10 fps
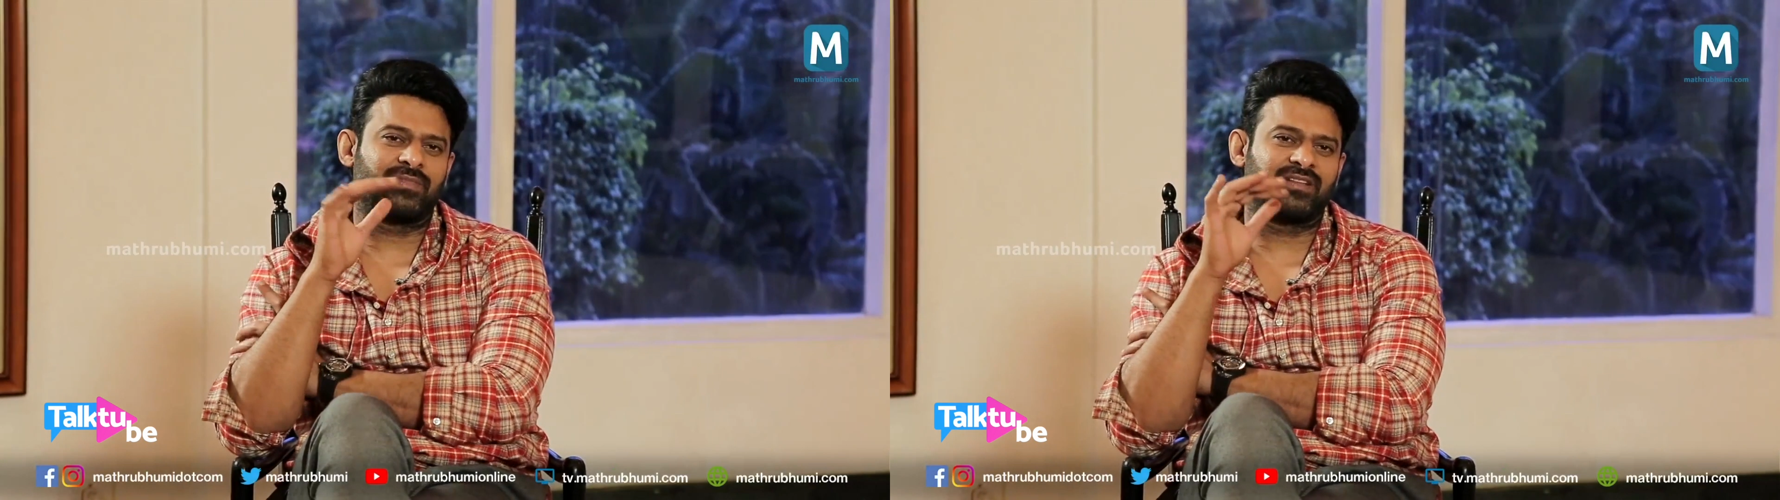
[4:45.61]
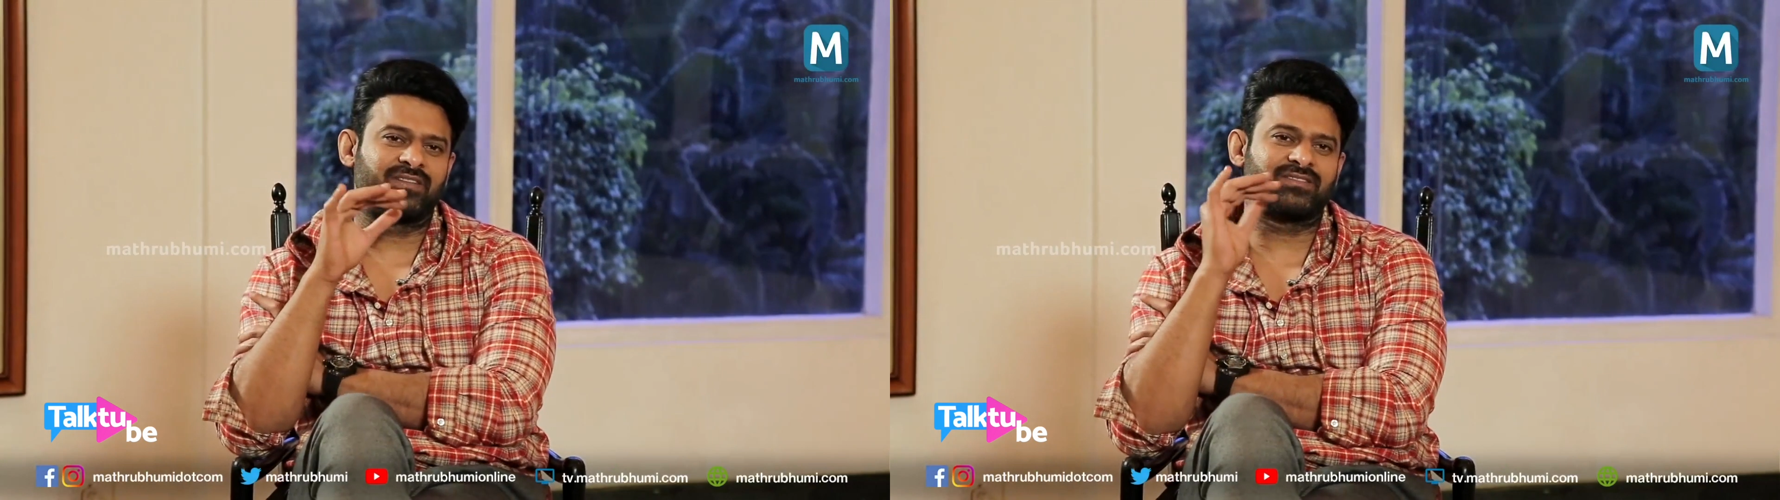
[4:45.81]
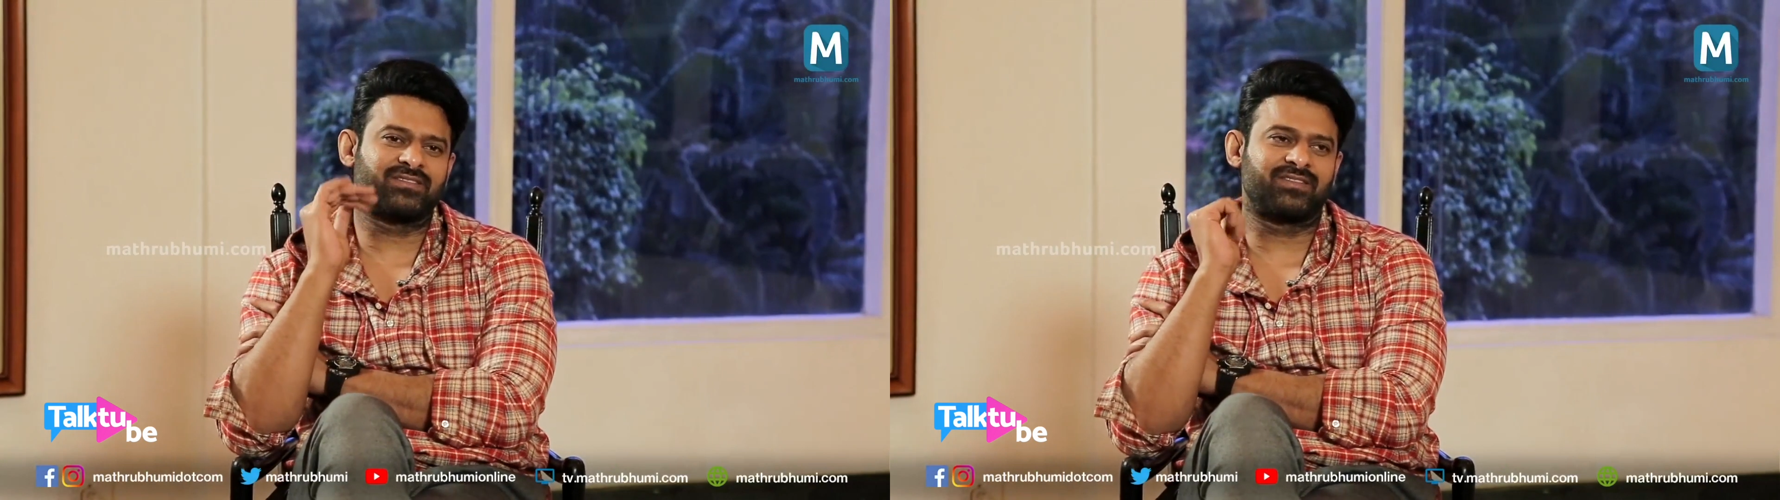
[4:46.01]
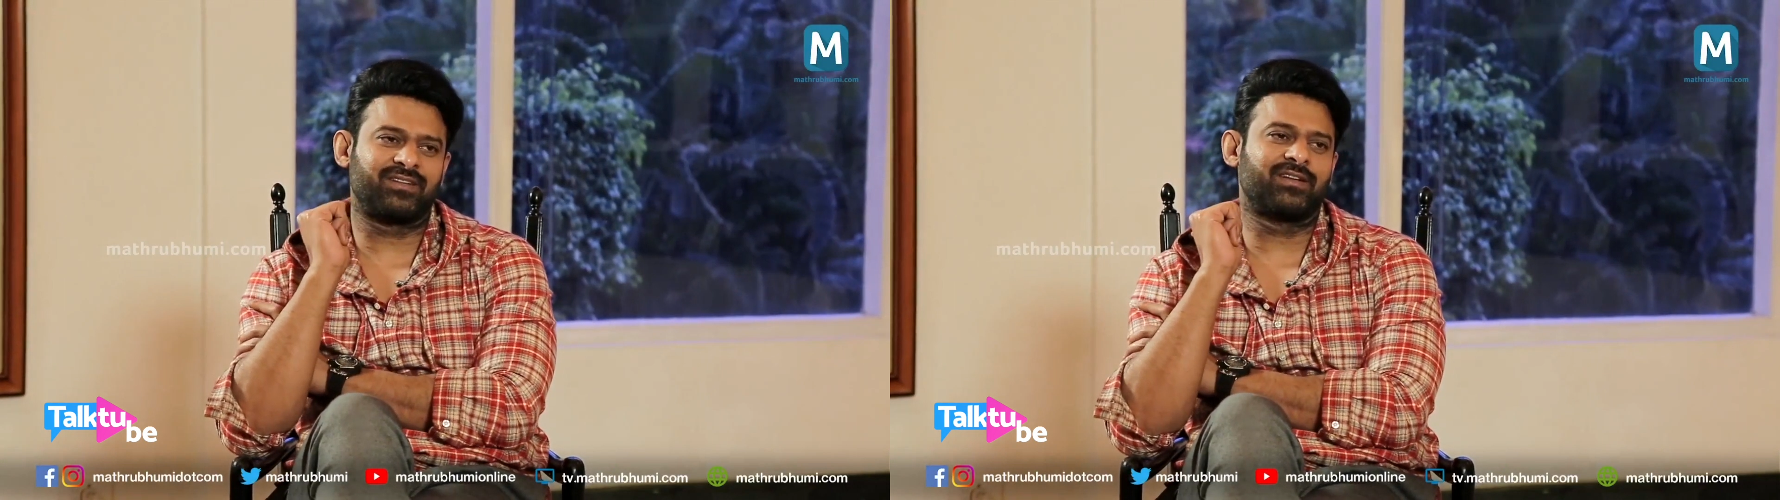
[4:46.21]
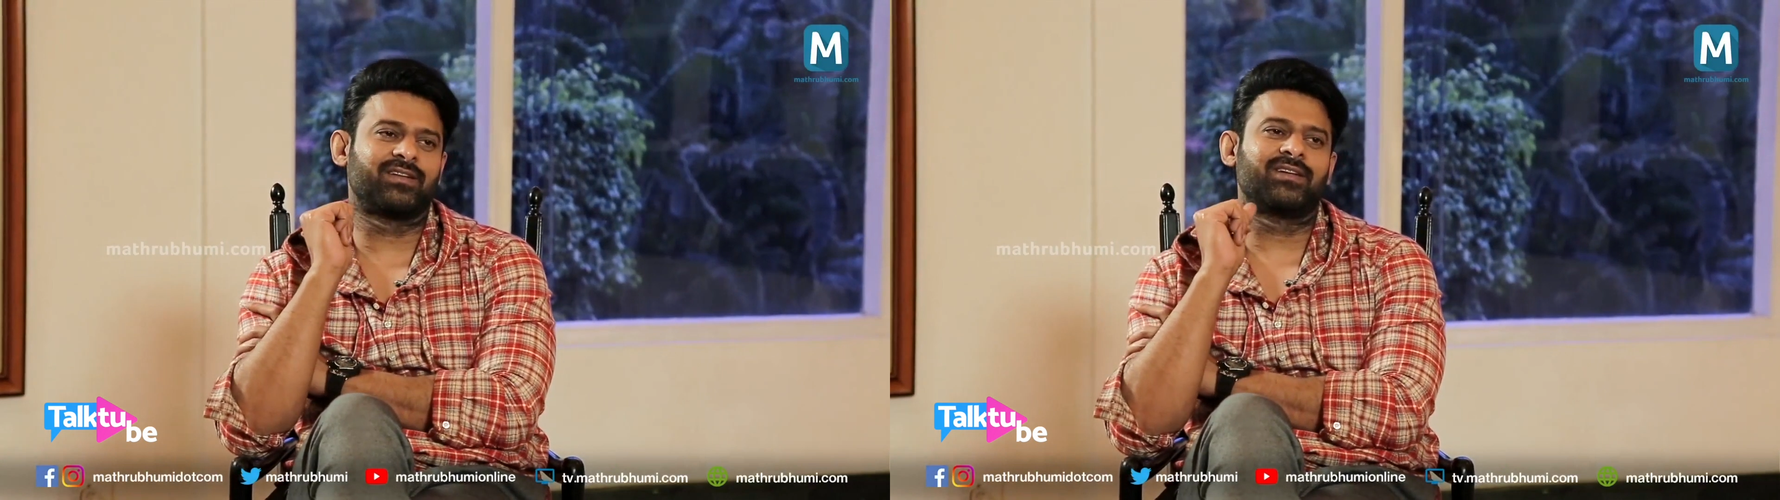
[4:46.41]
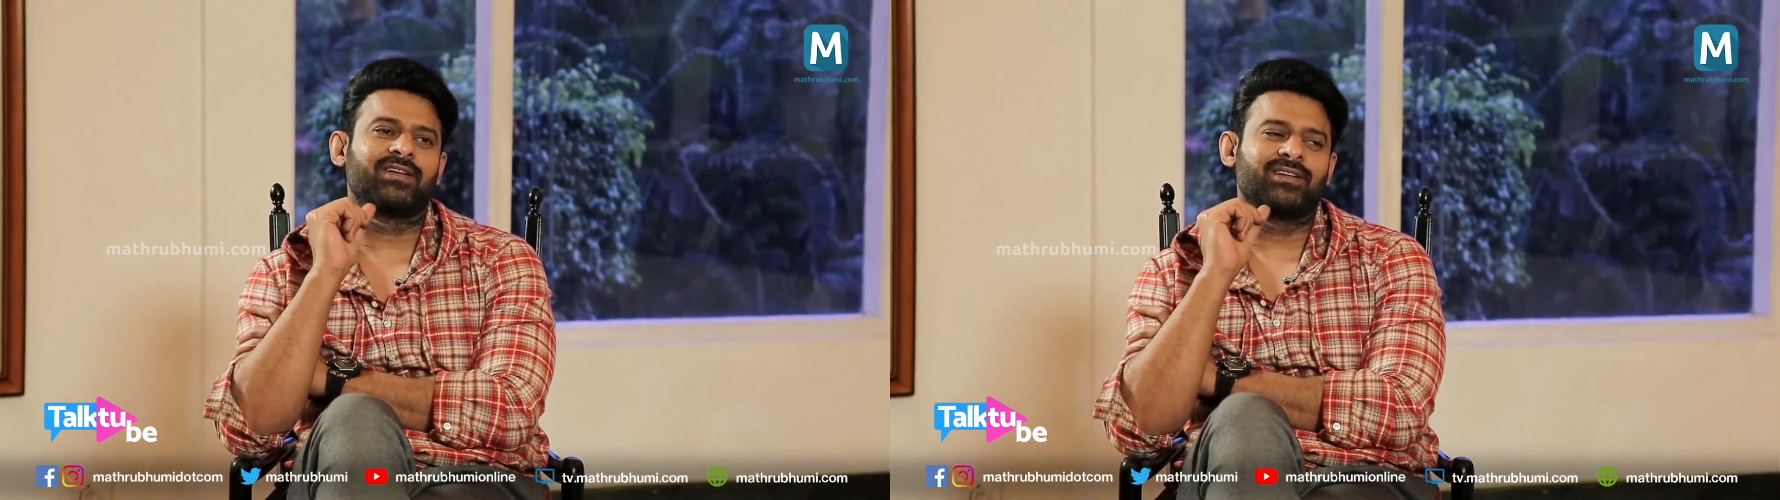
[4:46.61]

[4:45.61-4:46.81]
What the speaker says: but this is real.